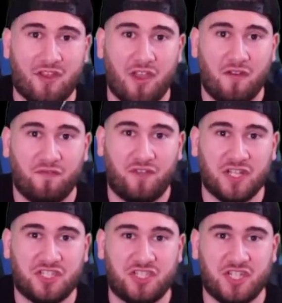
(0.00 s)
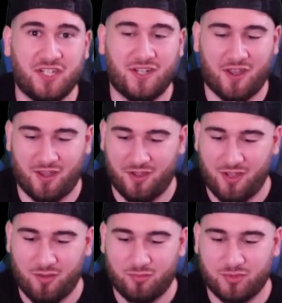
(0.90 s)
Vegeta.
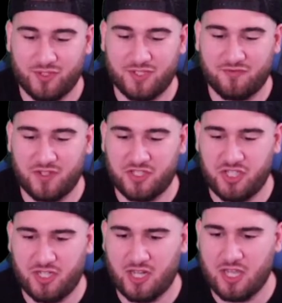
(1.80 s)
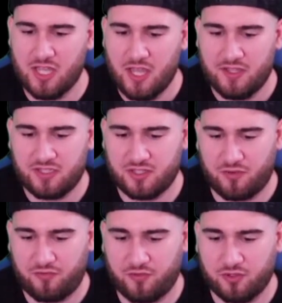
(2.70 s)
Prince Vegeta. This is the
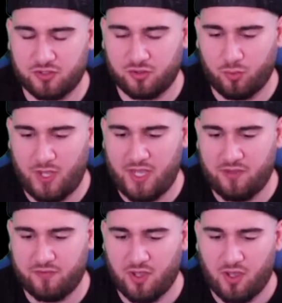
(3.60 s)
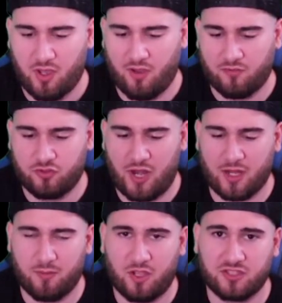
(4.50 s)
first wave of Dragon Ball
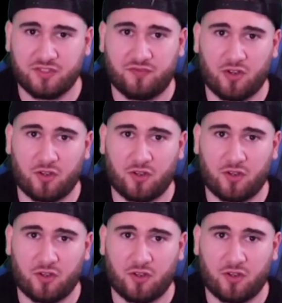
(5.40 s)
Z Funko